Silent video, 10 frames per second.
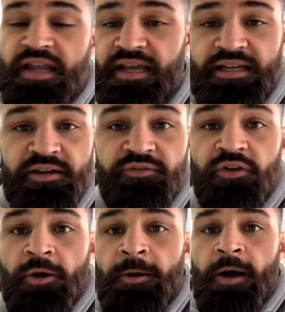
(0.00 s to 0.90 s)
negative,
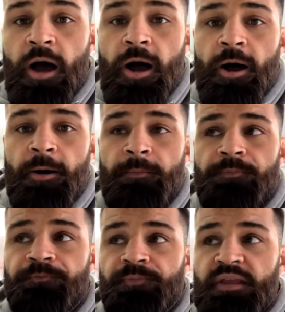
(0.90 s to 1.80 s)
um,
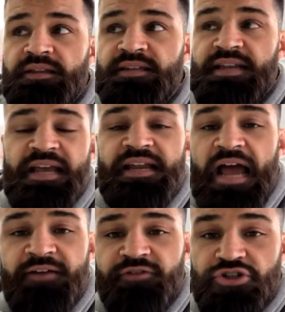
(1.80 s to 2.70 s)
the negative
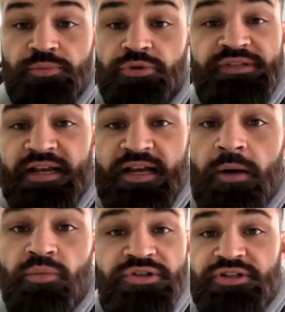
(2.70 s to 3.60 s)
attributes that
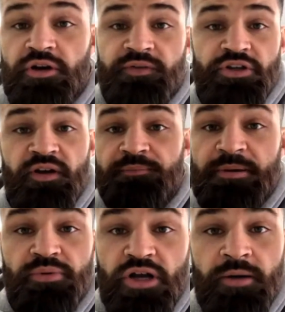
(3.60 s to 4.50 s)
come with serving. You have
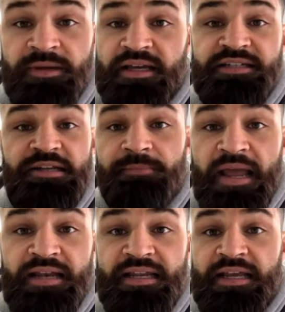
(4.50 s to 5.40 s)
people coming in
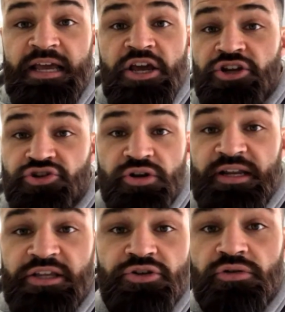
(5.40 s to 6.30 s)
demanding,
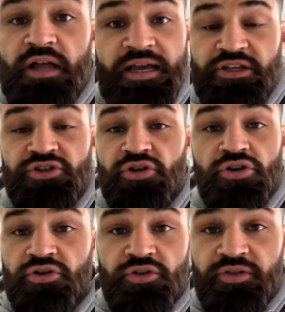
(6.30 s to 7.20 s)
treating you like
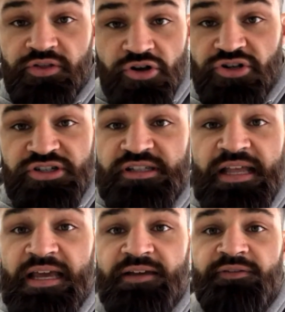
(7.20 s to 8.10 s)
you're their
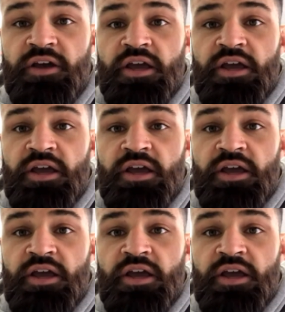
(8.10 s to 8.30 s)
slave,